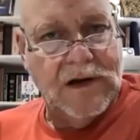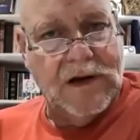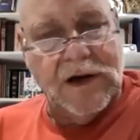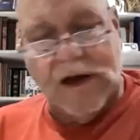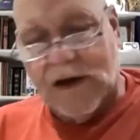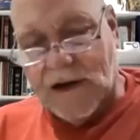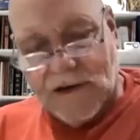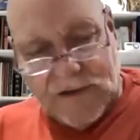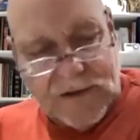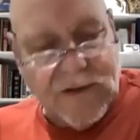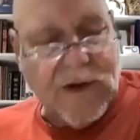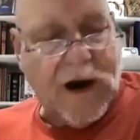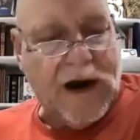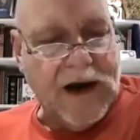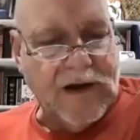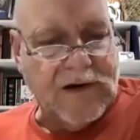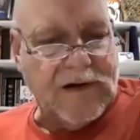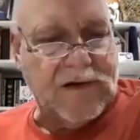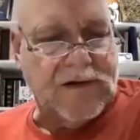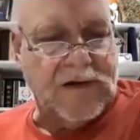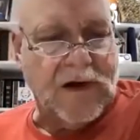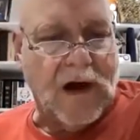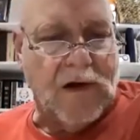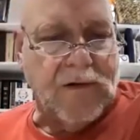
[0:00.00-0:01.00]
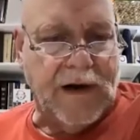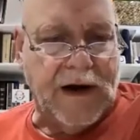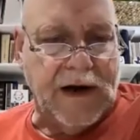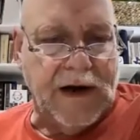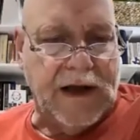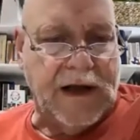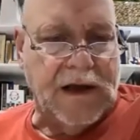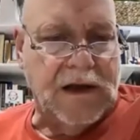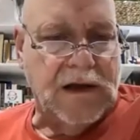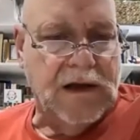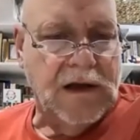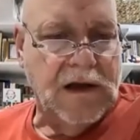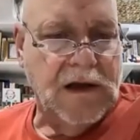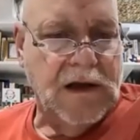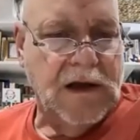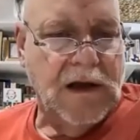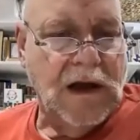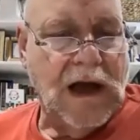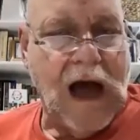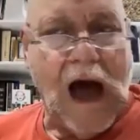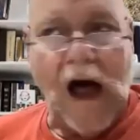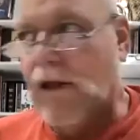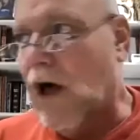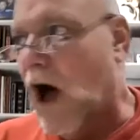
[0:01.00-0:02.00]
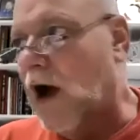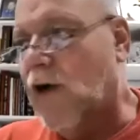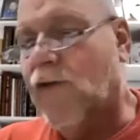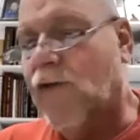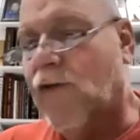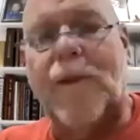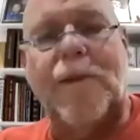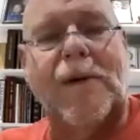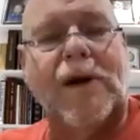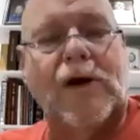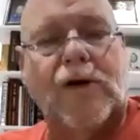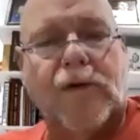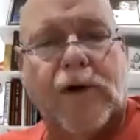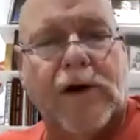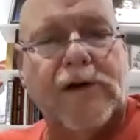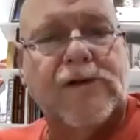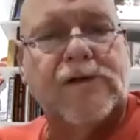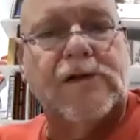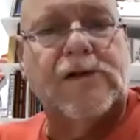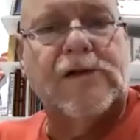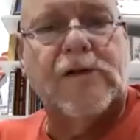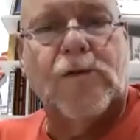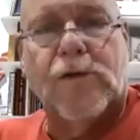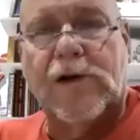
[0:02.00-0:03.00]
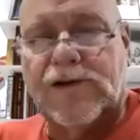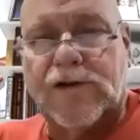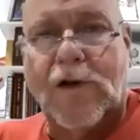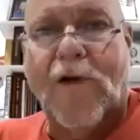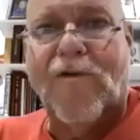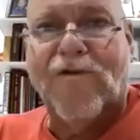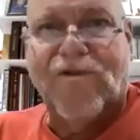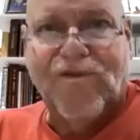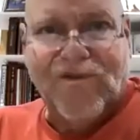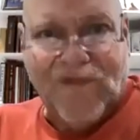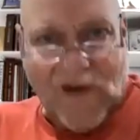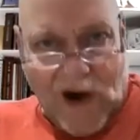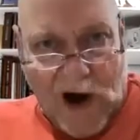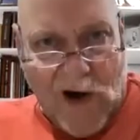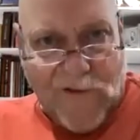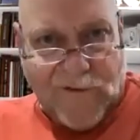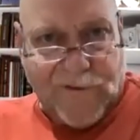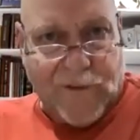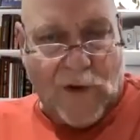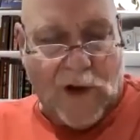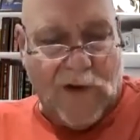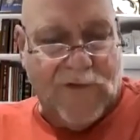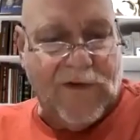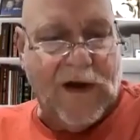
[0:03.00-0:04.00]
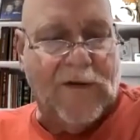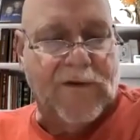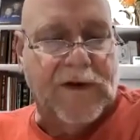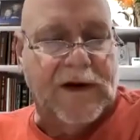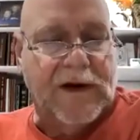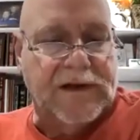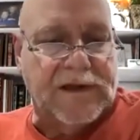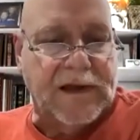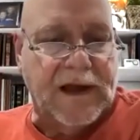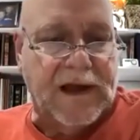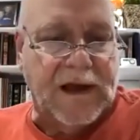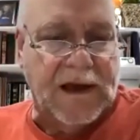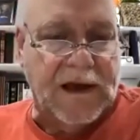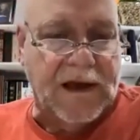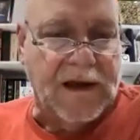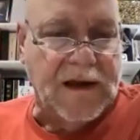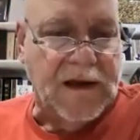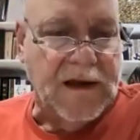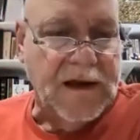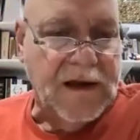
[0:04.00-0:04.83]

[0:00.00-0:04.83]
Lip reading: Goodness gracious already. How long have we been Christians and we're so fearful of everything?